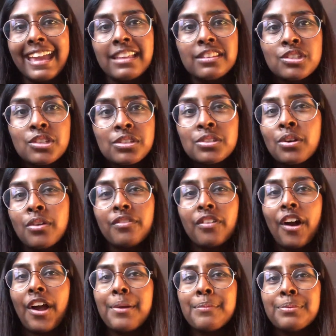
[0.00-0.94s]
it's just
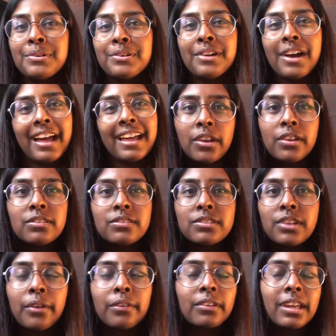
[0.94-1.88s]
not viable.
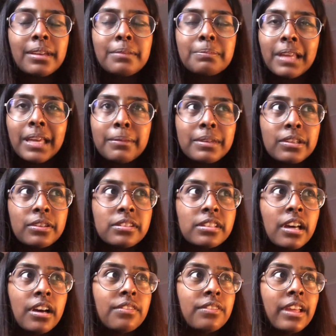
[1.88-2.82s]
Don't like blame it
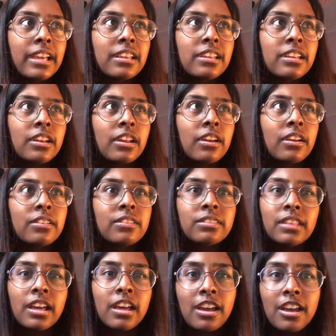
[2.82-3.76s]
yourself, like, you know,
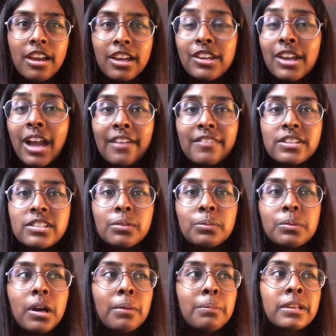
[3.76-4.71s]
that you haven't
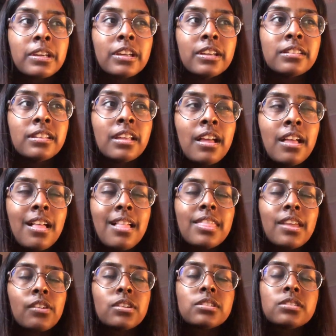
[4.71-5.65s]
done well, because
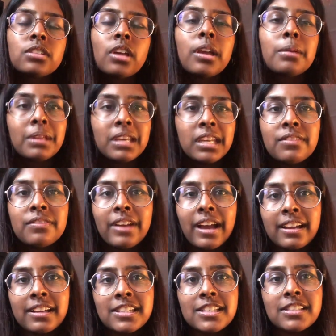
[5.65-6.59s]
there are so many
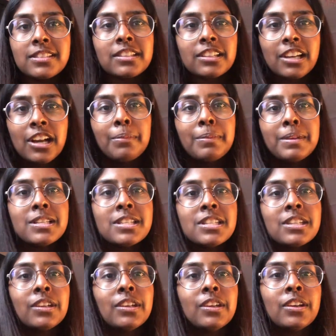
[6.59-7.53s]
factors that come
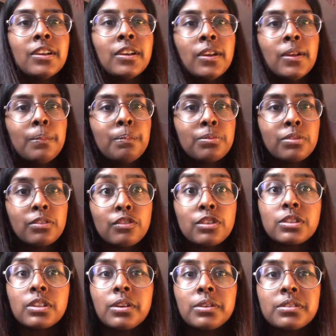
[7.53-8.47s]
into
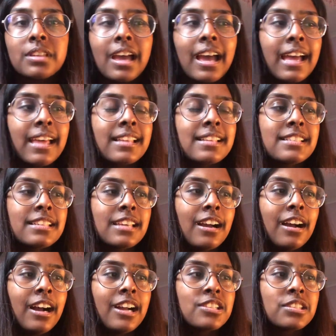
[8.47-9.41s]
results. And
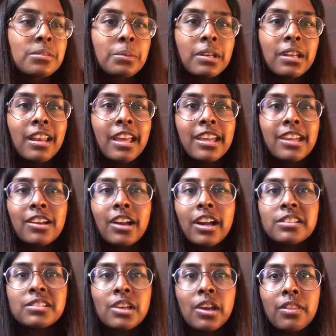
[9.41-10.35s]
I just want to let you
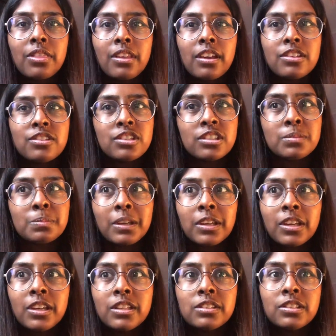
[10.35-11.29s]
guys know that just
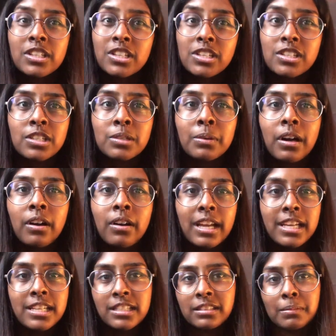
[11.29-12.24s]
because you didn't do
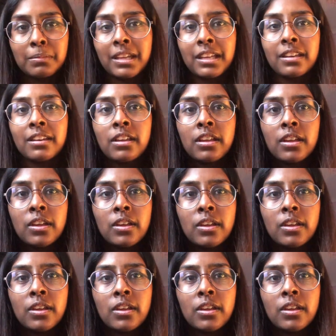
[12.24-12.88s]
well, it doesn't mean